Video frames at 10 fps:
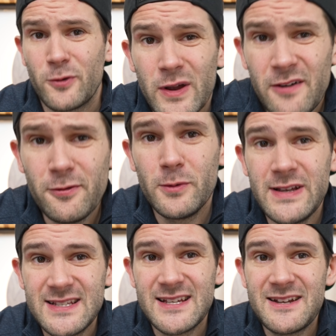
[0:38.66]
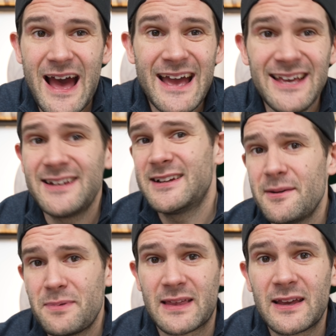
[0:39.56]
for whatever reason, I ended
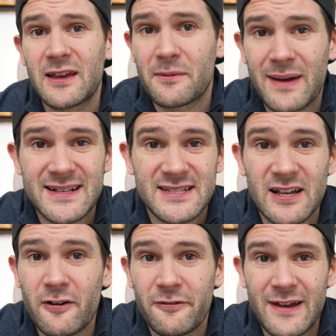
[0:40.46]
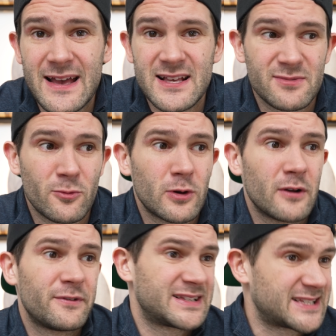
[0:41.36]
up thinking of myself as more
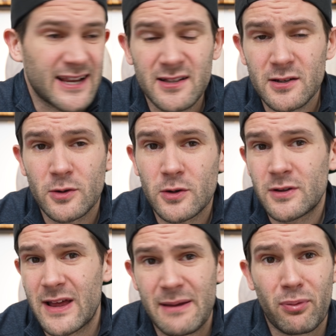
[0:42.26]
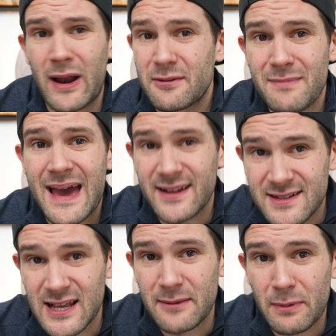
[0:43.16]
of a technical and
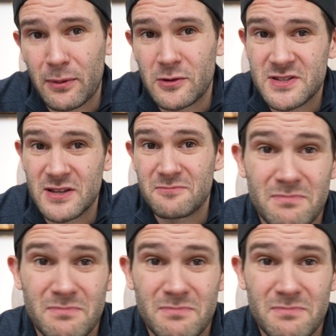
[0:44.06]
pragmatic type of person.